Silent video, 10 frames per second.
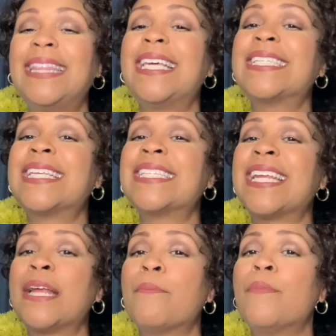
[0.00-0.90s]
This is
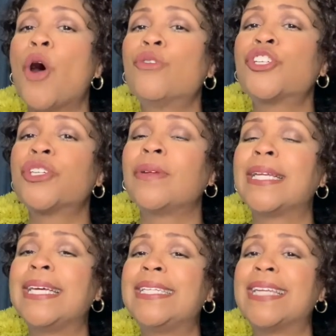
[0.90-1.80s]
an
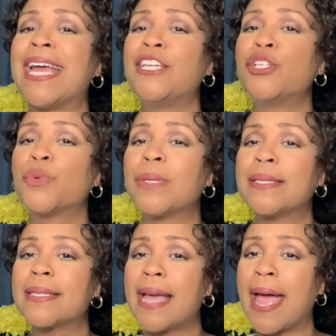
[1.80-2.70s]
emotionally
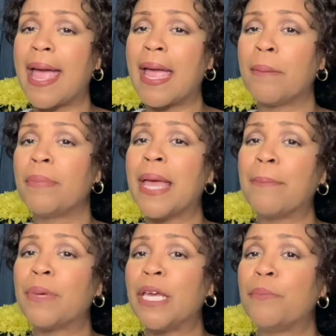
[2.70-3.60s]
dangerous game
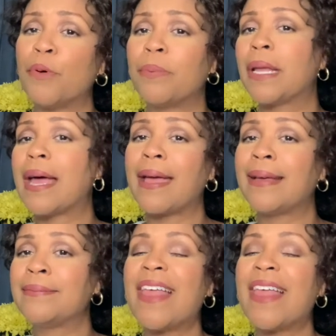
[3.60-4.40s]
that people play.